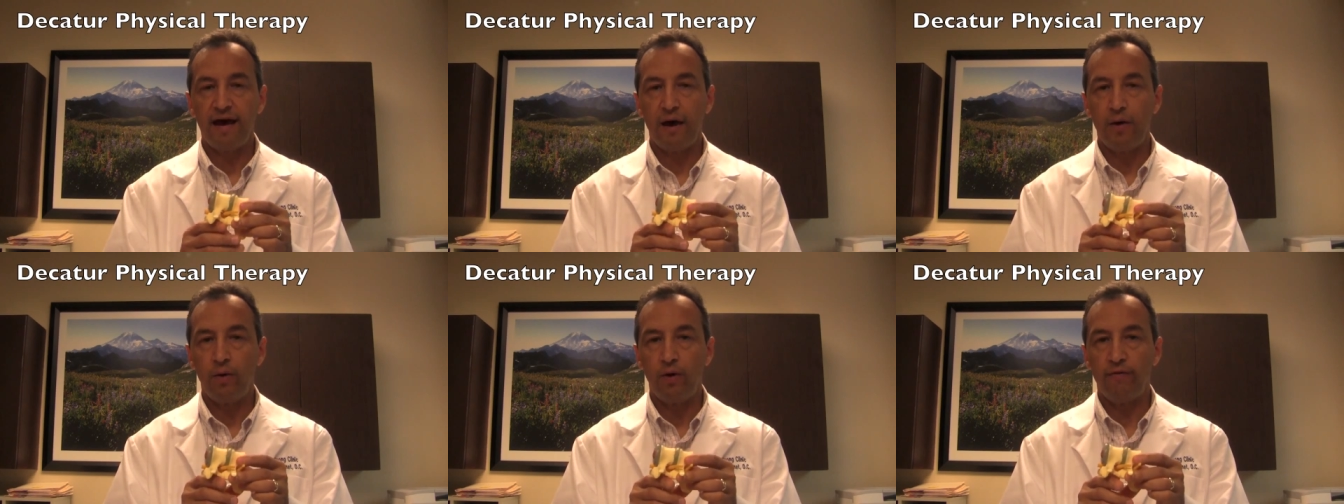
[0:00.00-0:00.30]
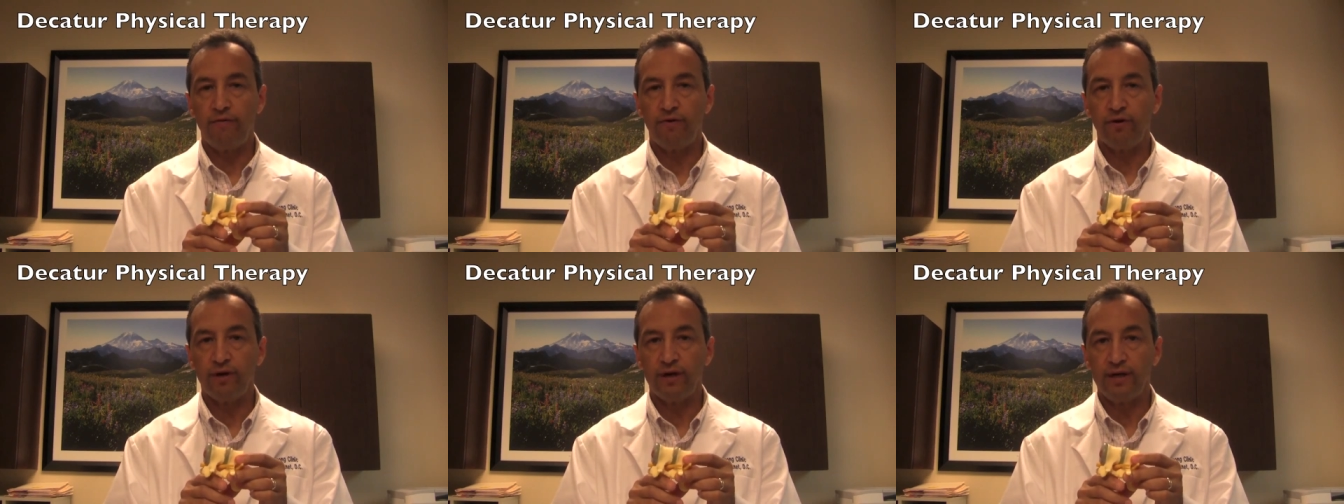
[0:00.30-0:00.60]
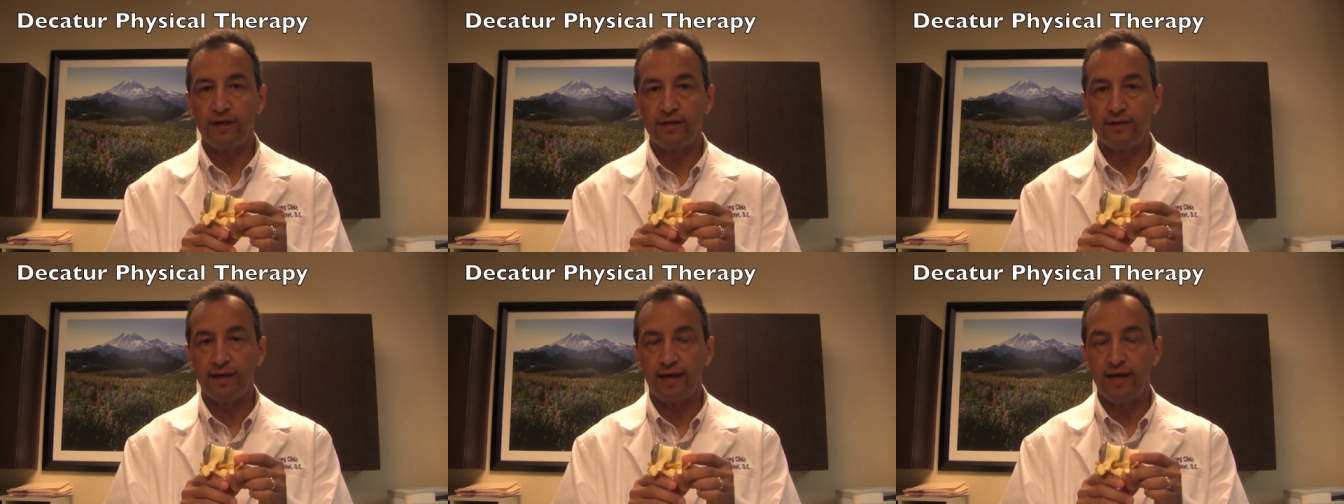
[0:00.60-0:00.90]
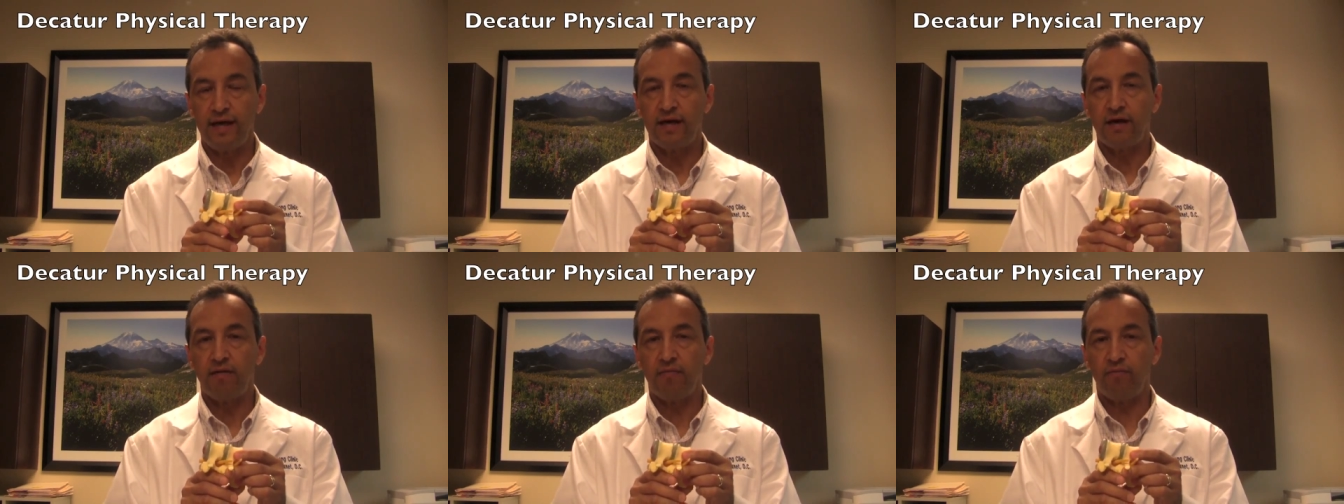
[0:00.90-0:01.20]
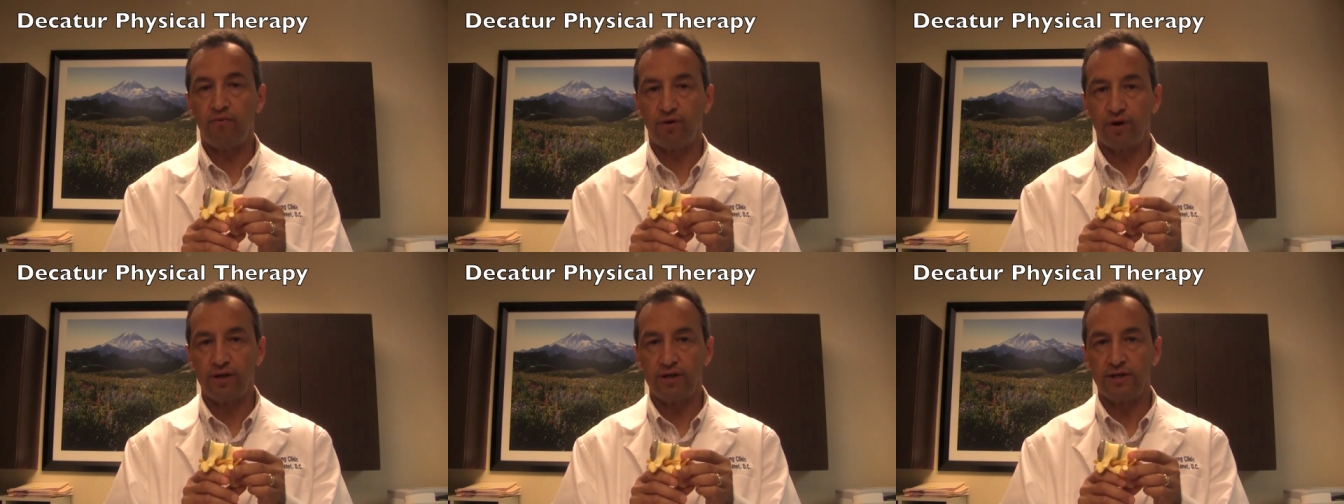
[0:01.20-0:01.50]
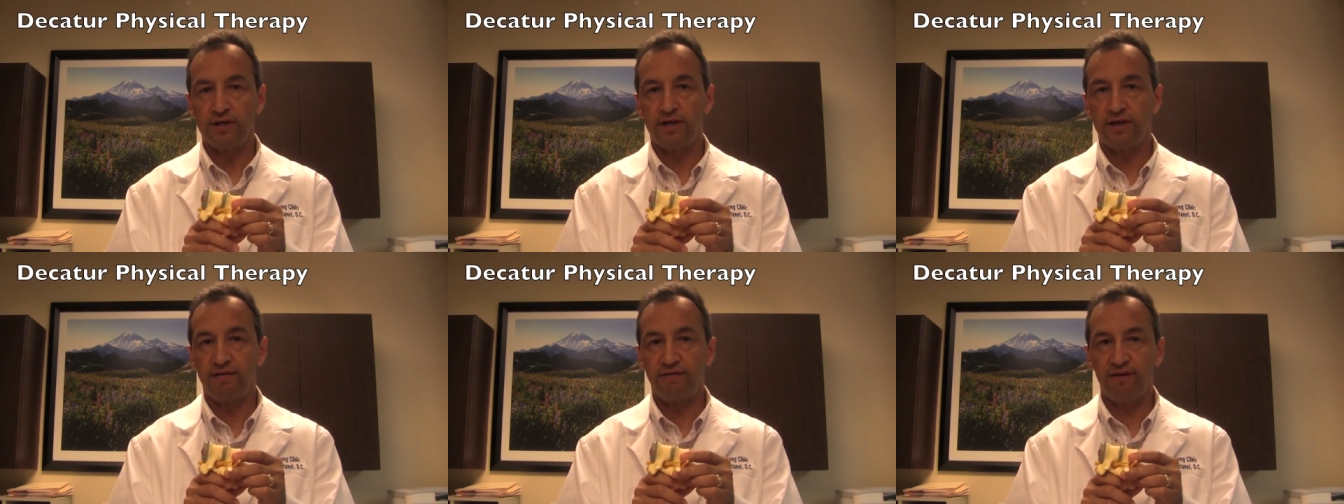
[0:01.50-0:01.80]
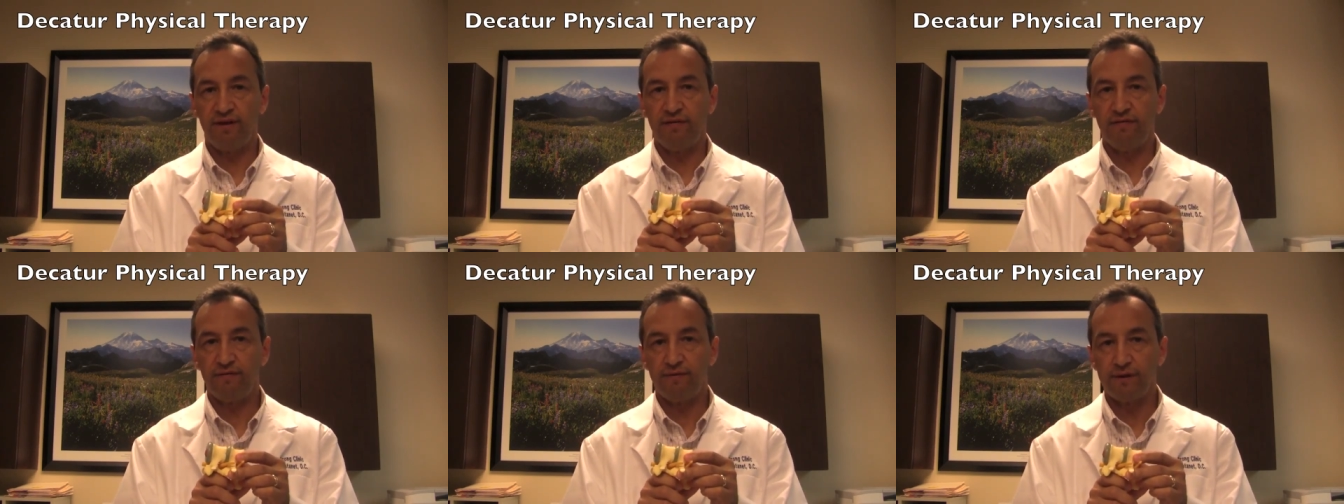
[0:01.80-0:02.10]
however, is a compressing
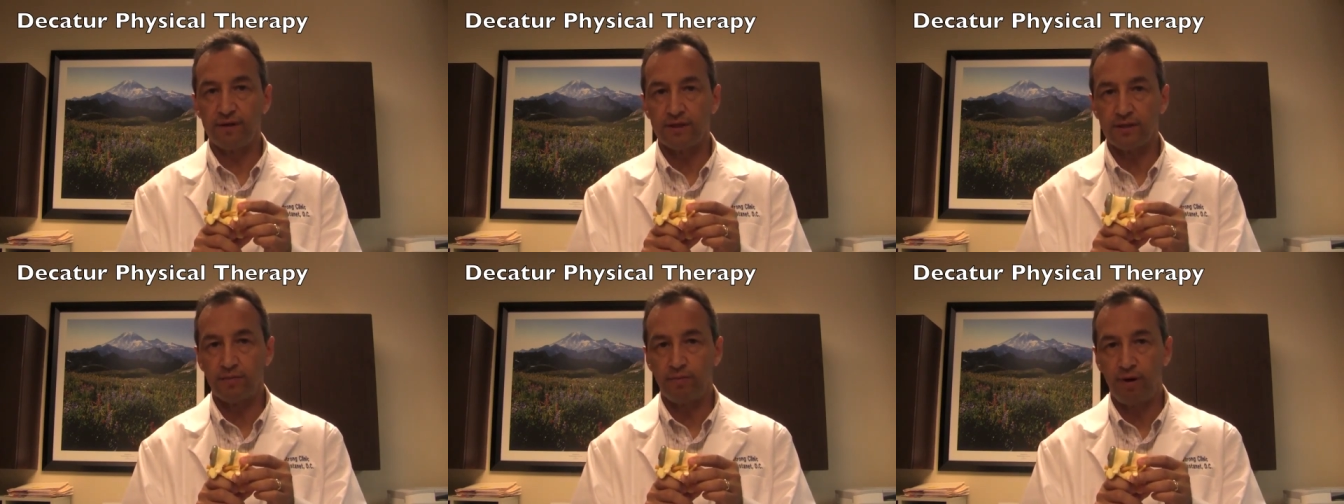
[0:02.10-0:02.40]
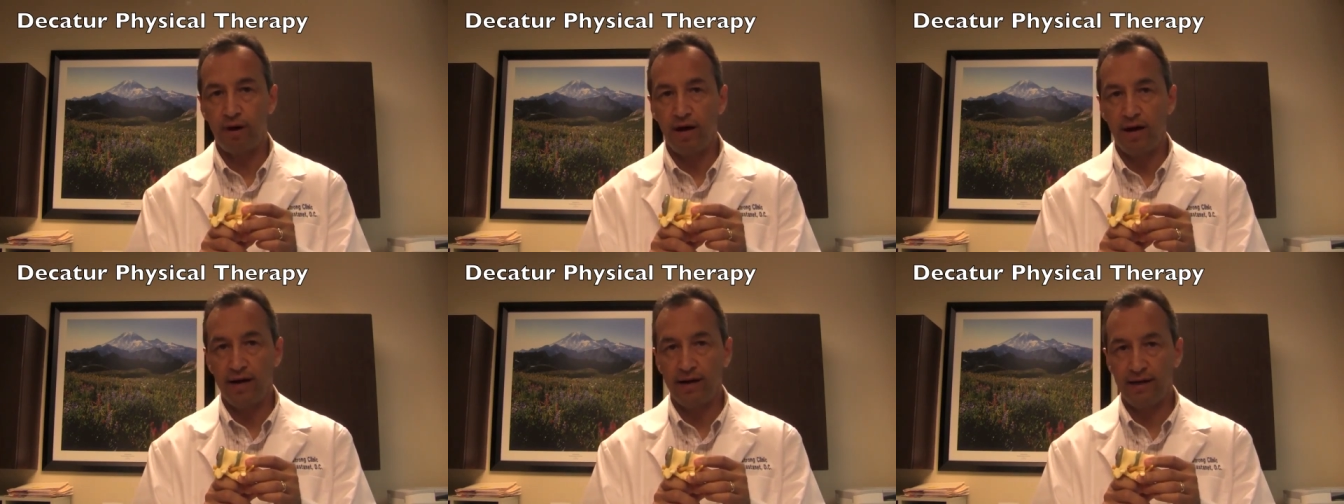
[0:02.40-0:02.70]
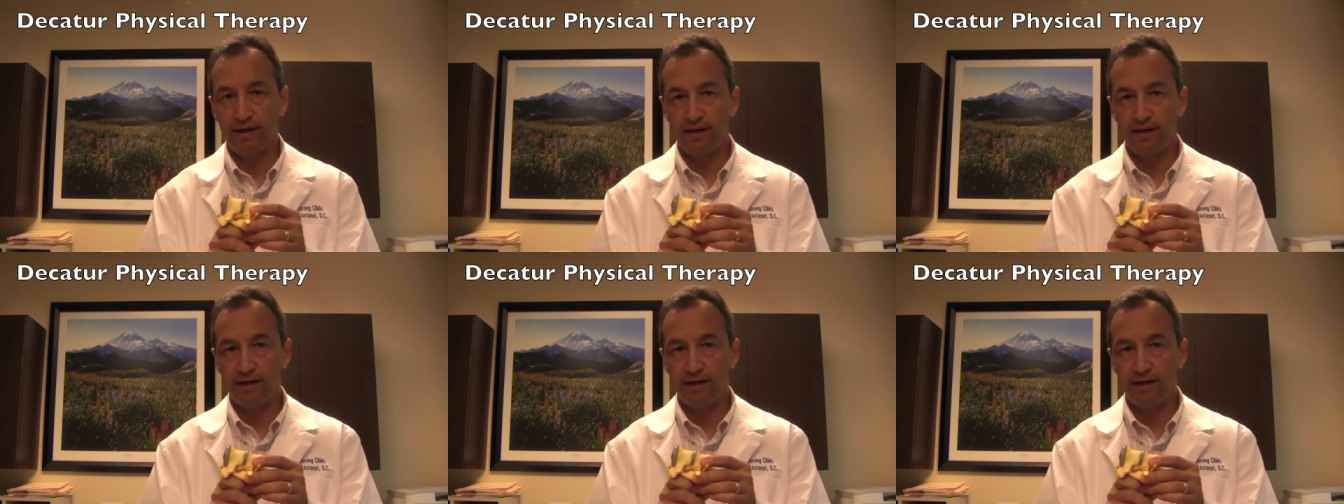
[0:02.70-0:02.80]
event for the spine.